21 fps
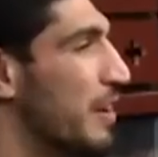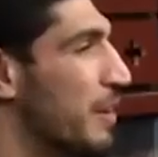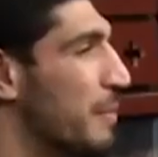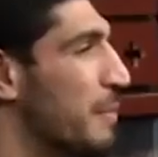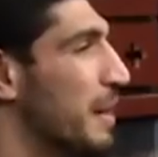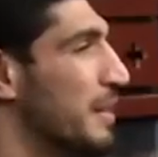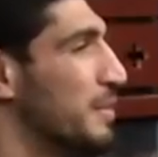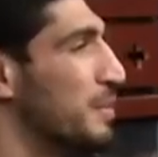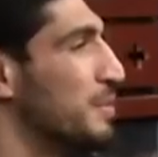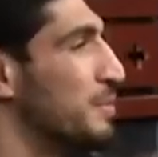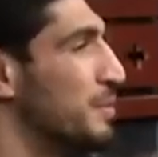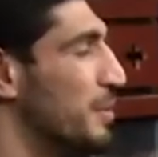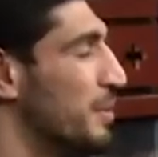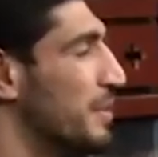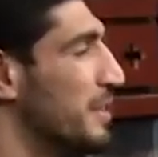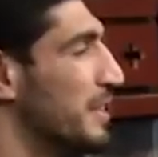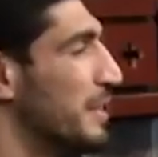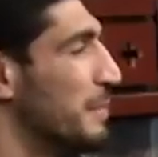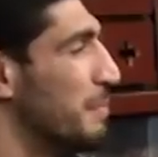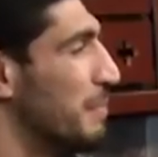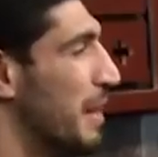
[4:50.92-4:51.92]
I go back to
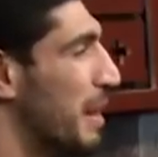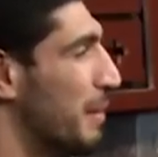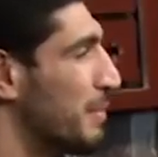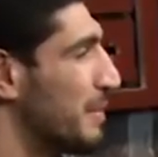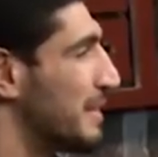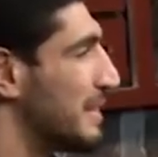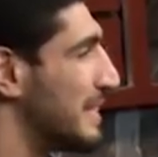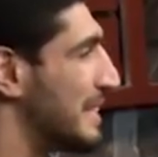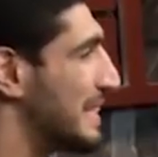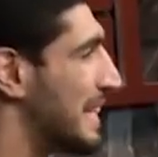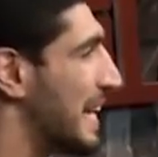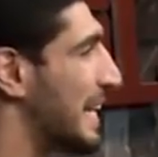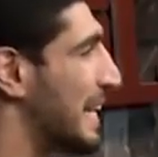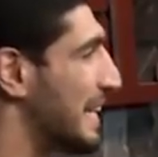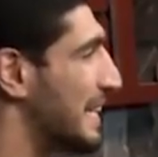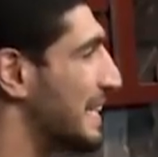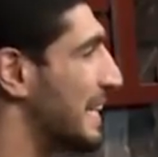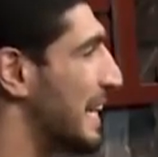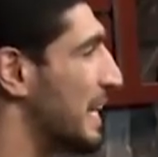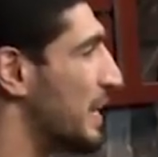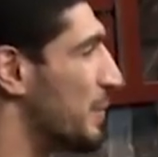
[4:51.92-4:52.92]
Turkey, probably the
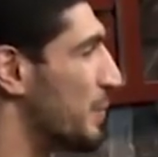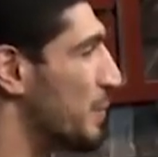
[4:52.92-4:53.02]
second day